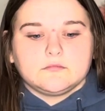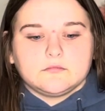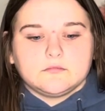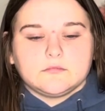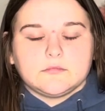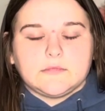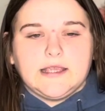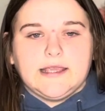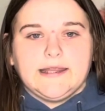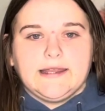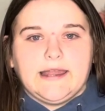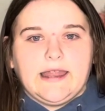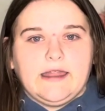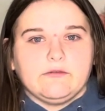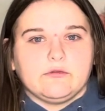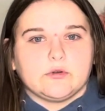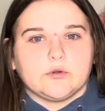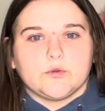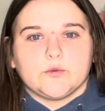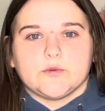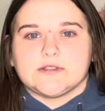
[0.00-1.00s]
And
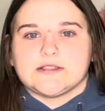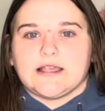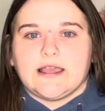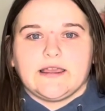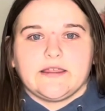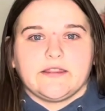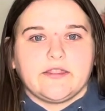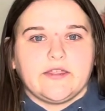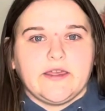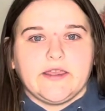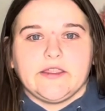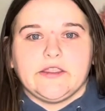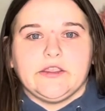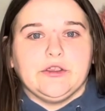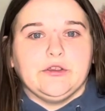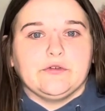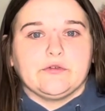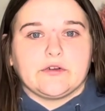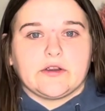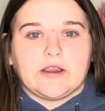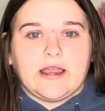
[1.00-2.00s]
everyone was like, thank you
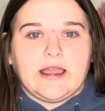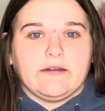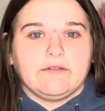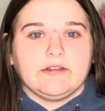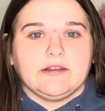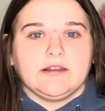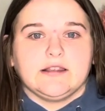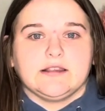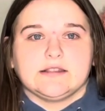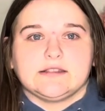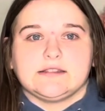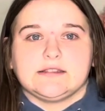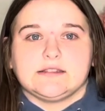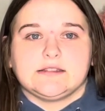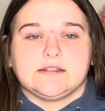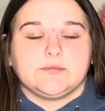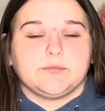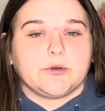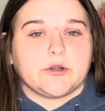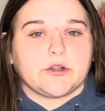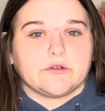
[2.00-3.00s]
for having this. It's
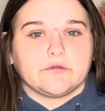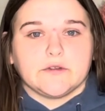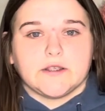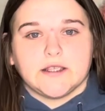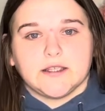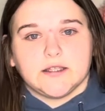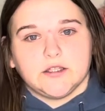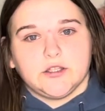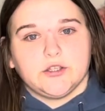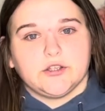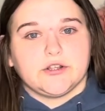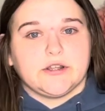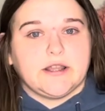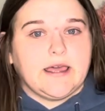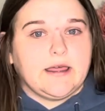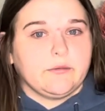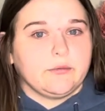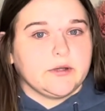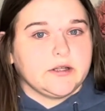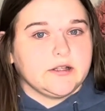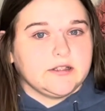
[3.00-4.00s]
perfect. Your dad
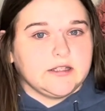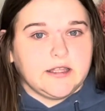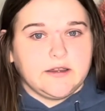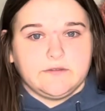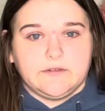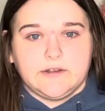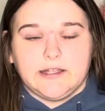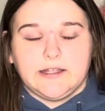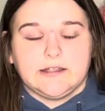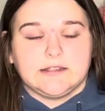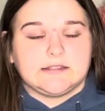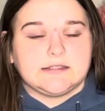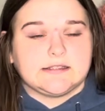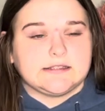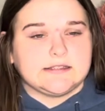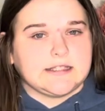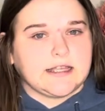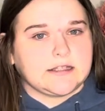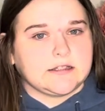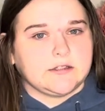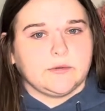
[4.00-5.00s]
would have loved it. It's
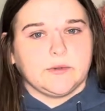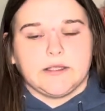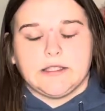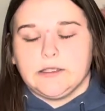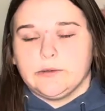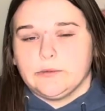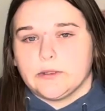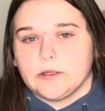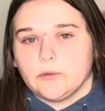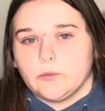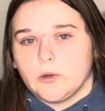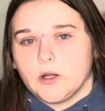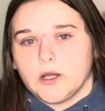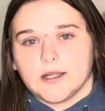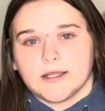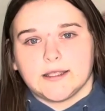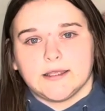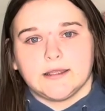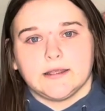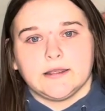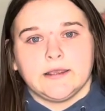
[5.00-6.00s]
exactly what he would have
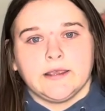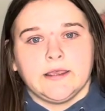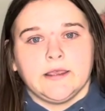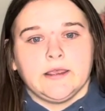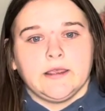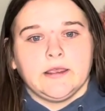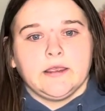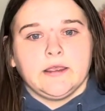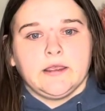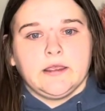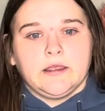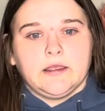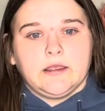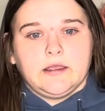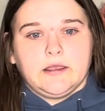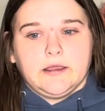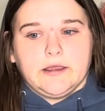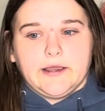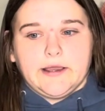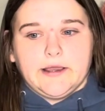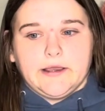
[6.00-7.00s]
wanted.
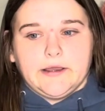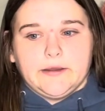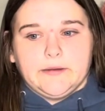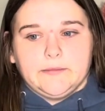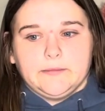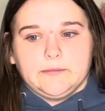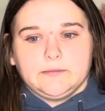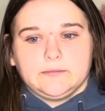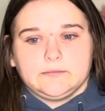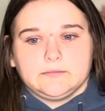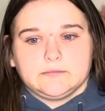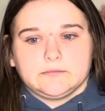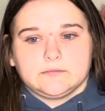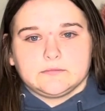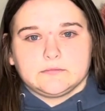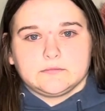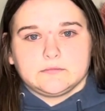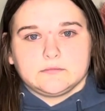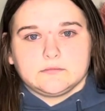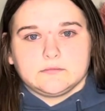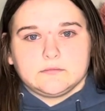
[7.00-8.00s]

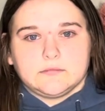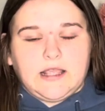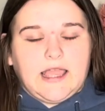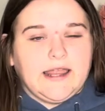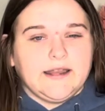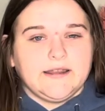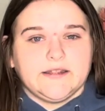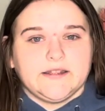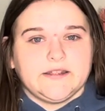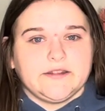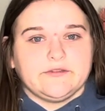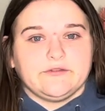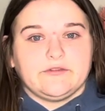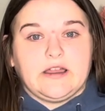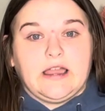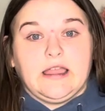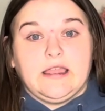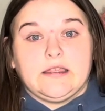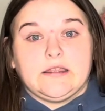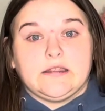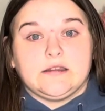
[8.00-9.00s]
I didn't
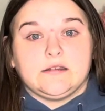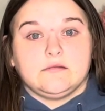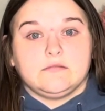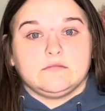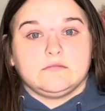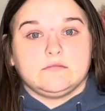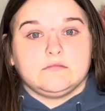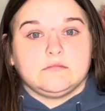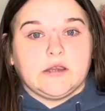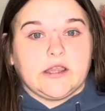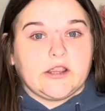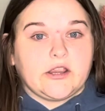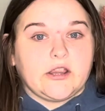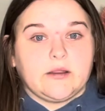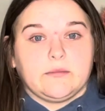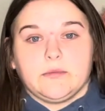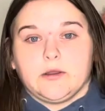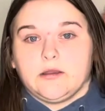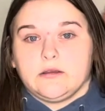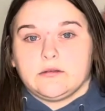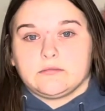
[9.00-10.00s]
invite my
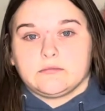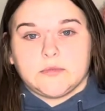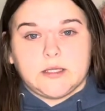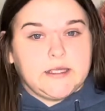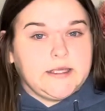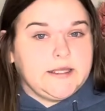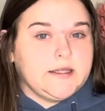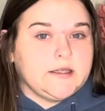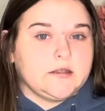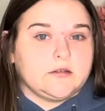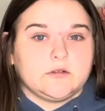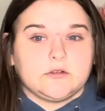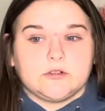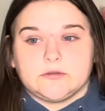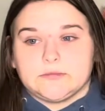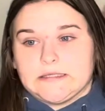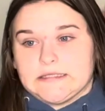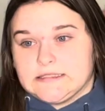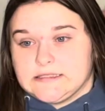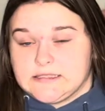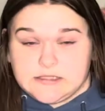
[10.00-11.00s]
grandma, my aunt, or
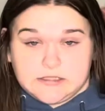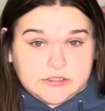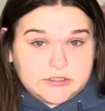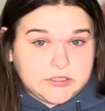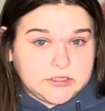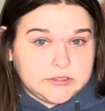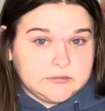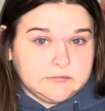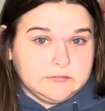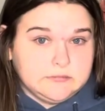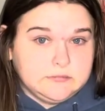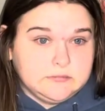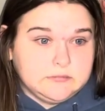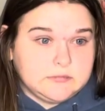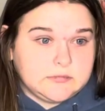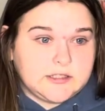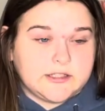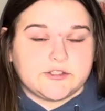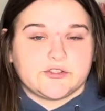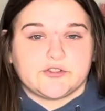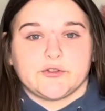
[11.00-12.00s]
my sister
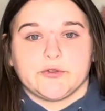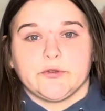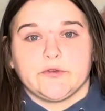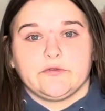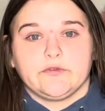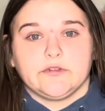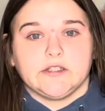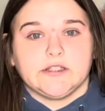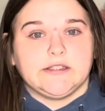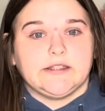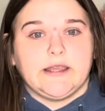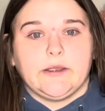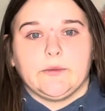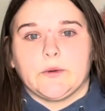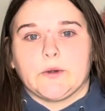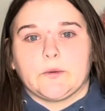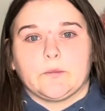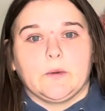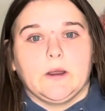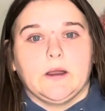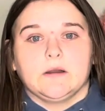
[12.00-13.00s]
because truthfully, they
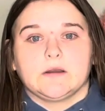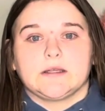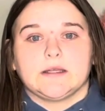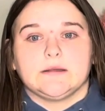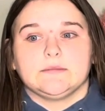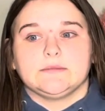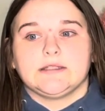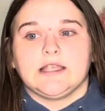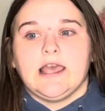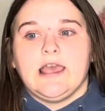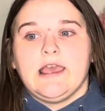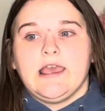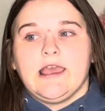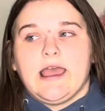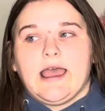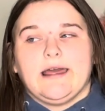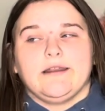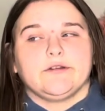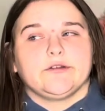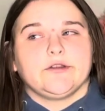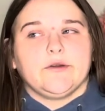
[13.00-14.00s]
weren't welcomed. I
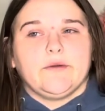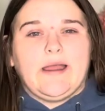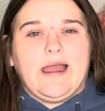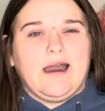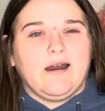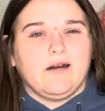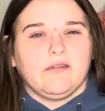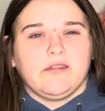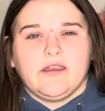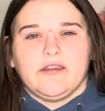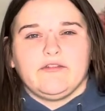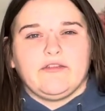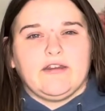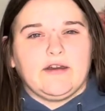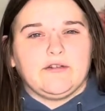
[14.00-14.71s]
don't know how they found